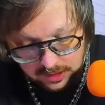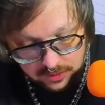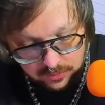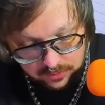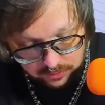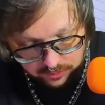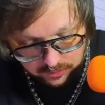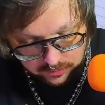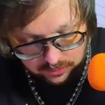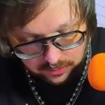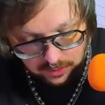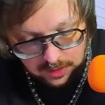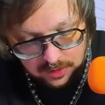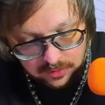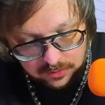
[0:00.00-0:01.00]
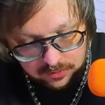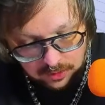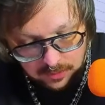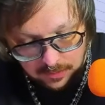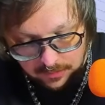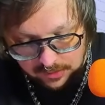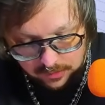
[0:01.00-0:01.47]
a new clue. Create a new
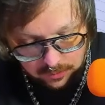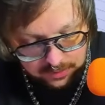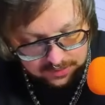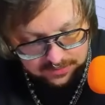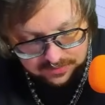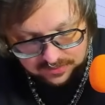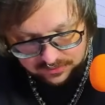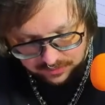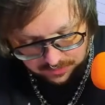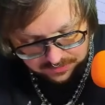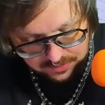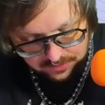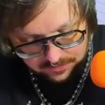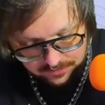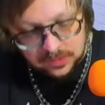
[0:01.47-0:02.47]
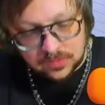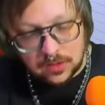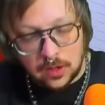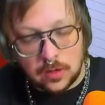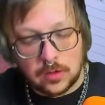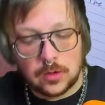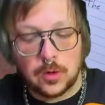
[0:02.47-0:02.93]
clue by recording its description.
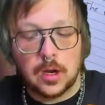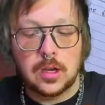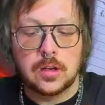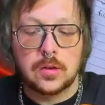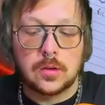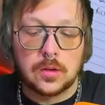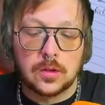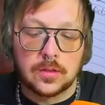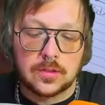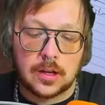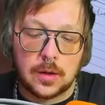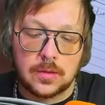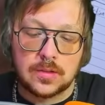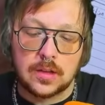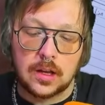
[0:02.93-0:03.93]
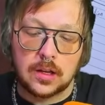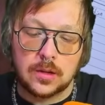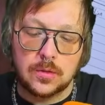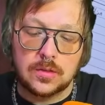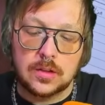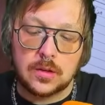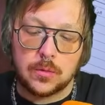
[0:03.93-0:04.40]
So creating new clues, like I was saying,
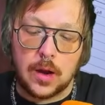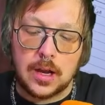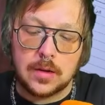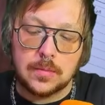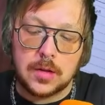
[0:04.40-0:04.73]
using the random